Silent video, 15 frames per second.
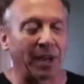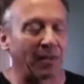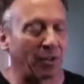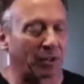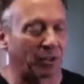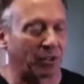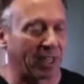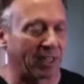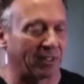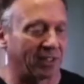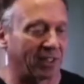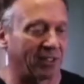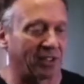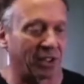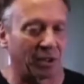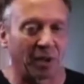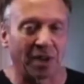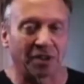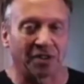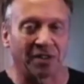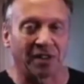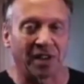I've also taken into
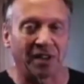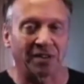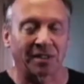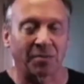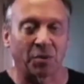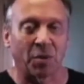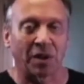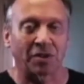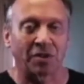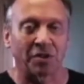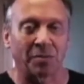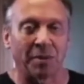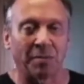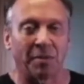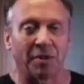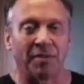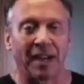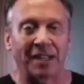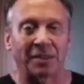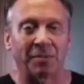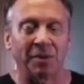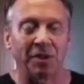consideration today some questions people have
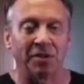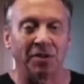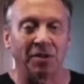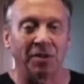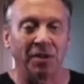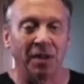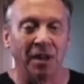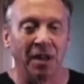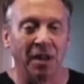asked me to do,